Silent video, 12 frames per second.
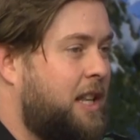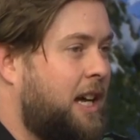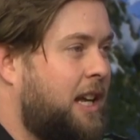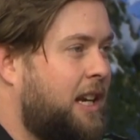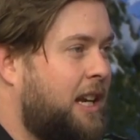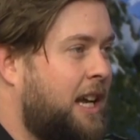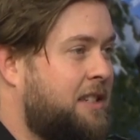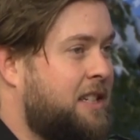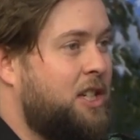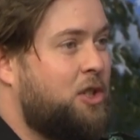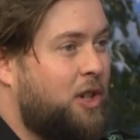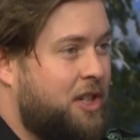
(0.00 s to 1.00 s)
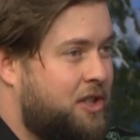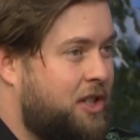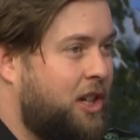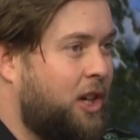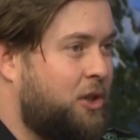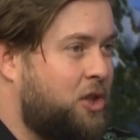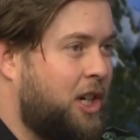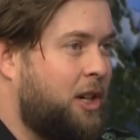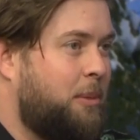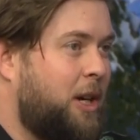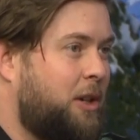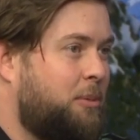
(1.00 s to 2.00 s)
that has an interest to go check
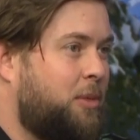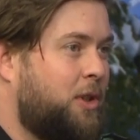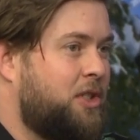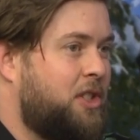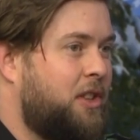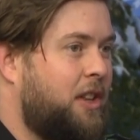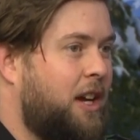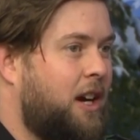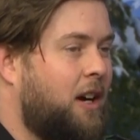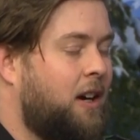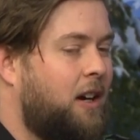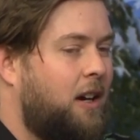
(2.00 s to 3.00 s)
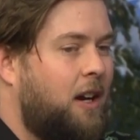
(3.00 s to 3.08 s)
them out in person there.